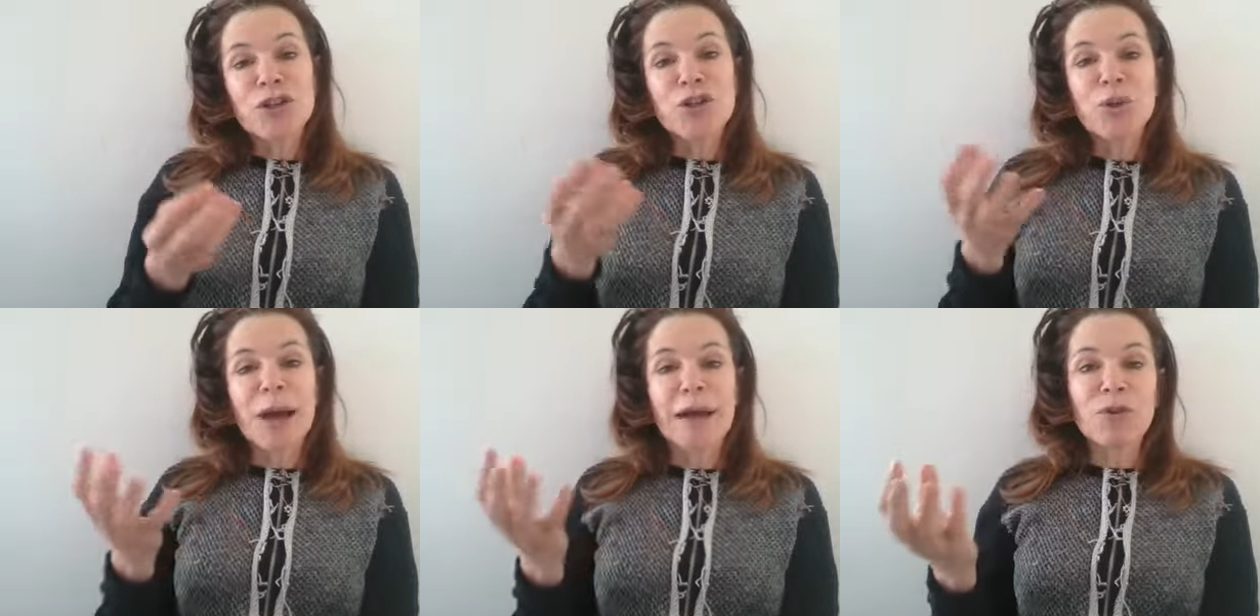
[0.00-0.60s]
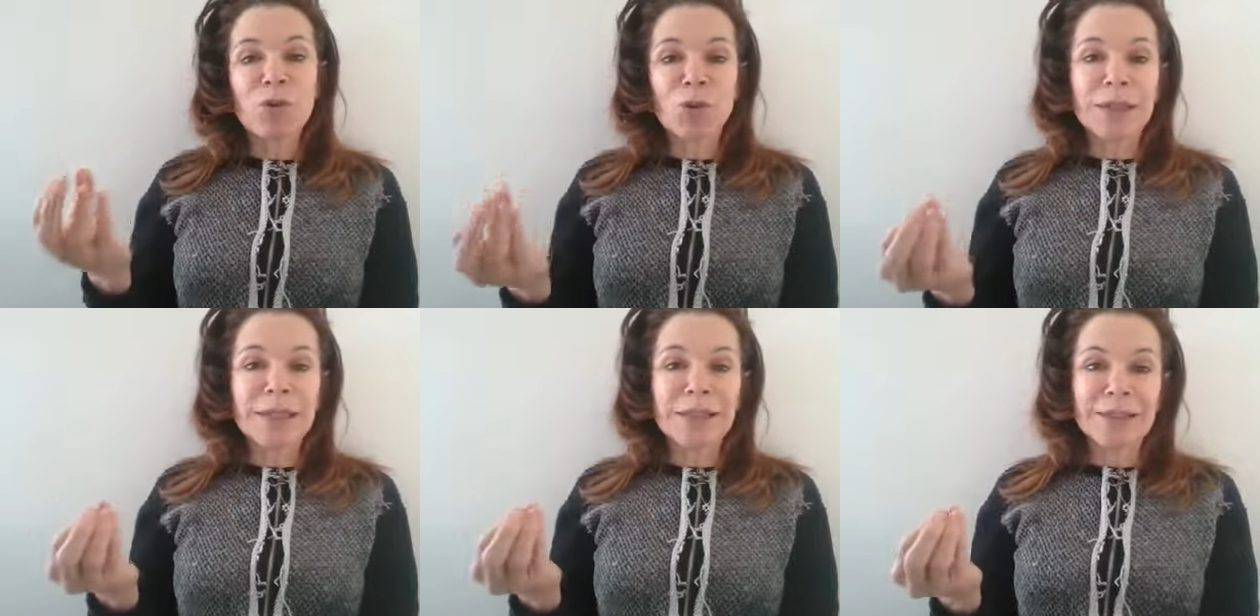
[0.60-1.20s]
to have a
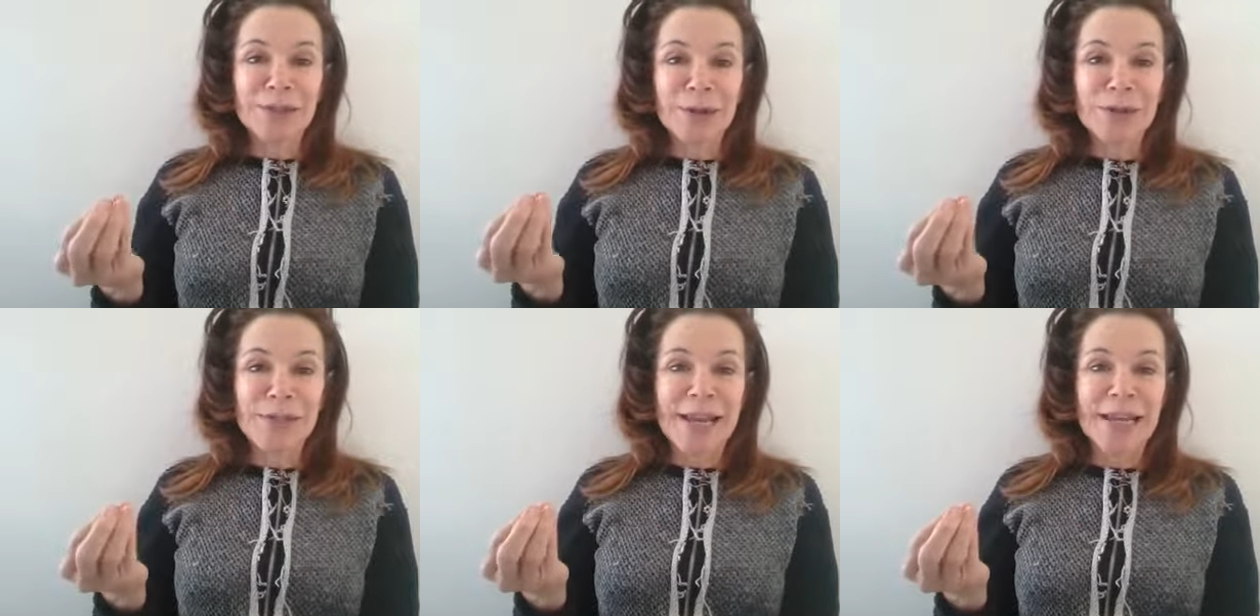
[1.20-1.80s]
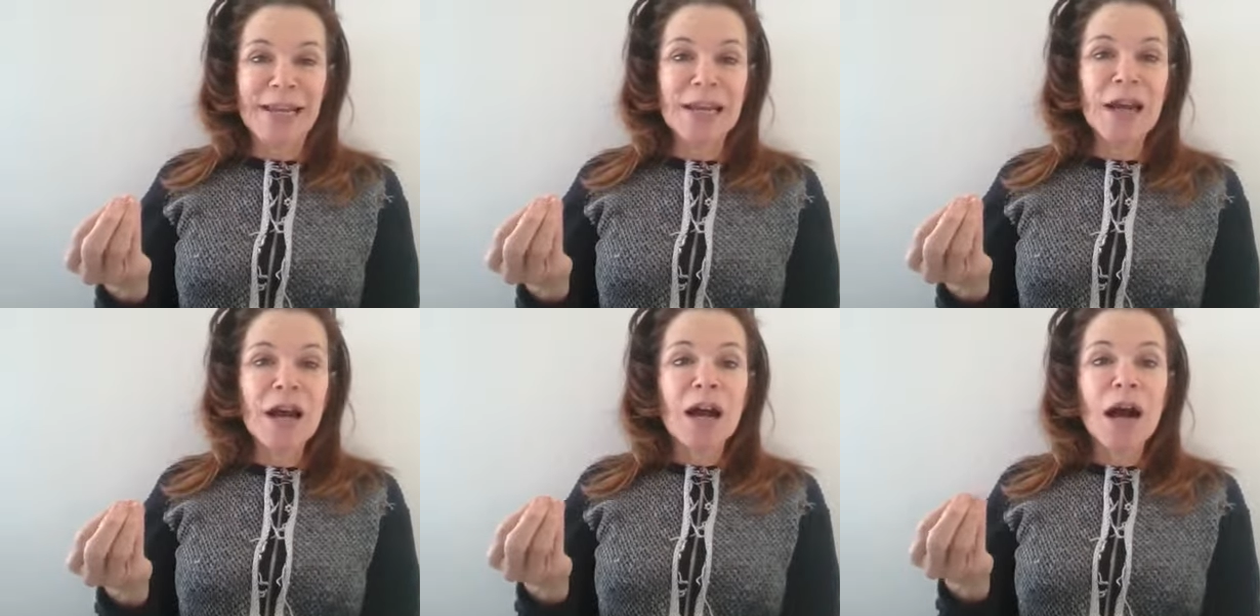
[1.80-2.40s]
really clear
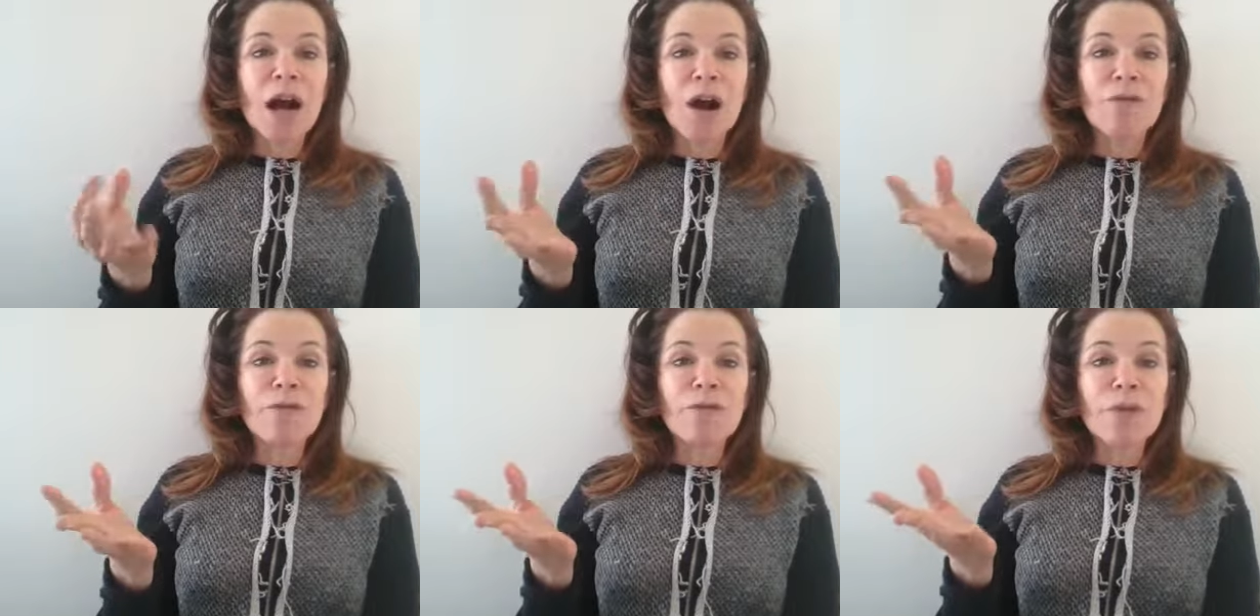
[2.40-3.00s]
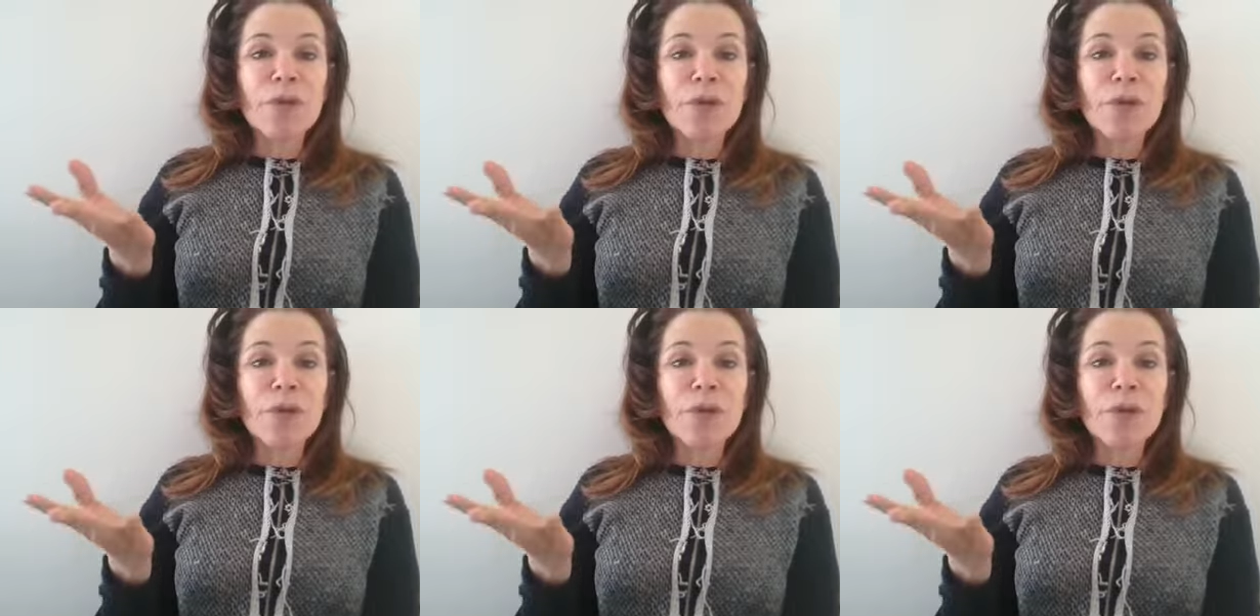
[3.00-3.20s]
understanding of